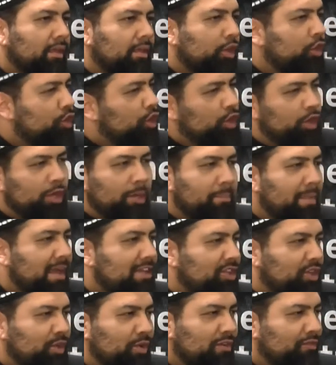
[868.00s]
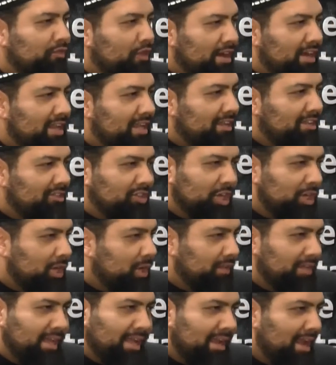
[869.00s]
You do your best to avoid it because you
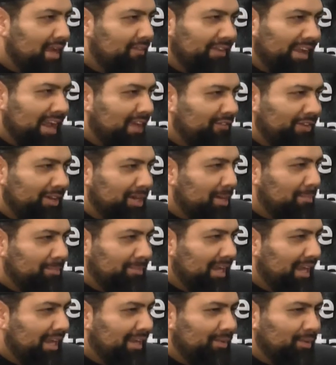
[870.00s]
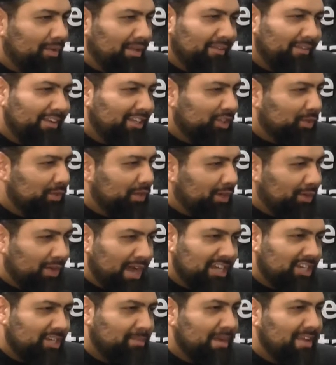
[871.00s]
know that every update will eventually
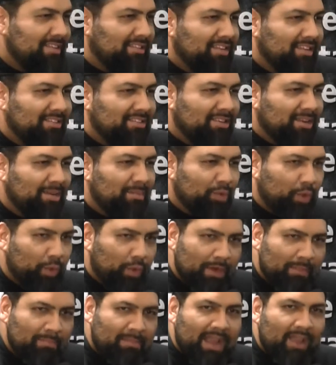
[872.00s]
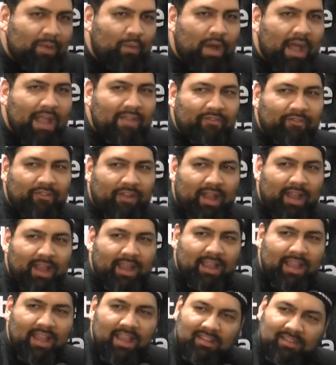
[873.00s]
crash my system, ruin my
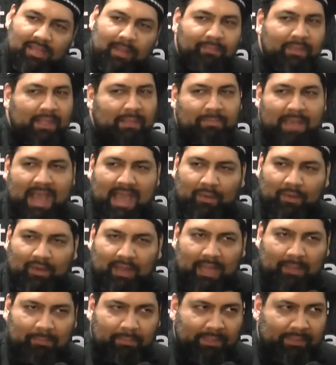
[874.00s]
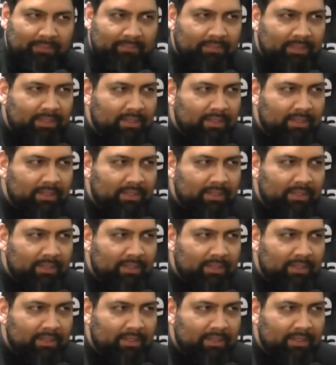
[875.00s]
Wi-Fi, something bad will happen.